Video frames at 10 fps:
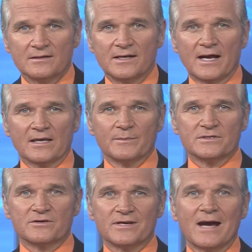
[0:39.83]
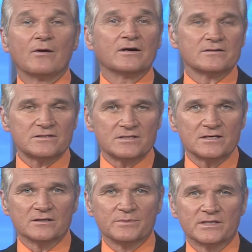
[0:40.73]
The documents are now
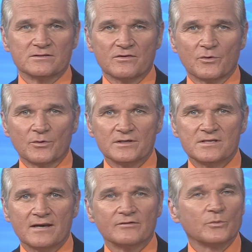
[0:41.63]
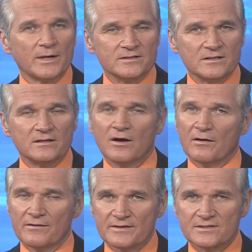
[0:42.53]
unsealed because authorities have arrested
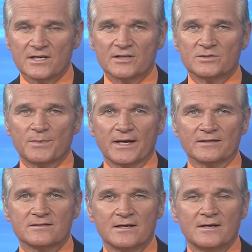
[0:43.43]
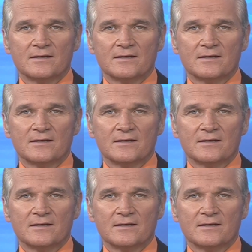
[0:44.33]
all of the suspects.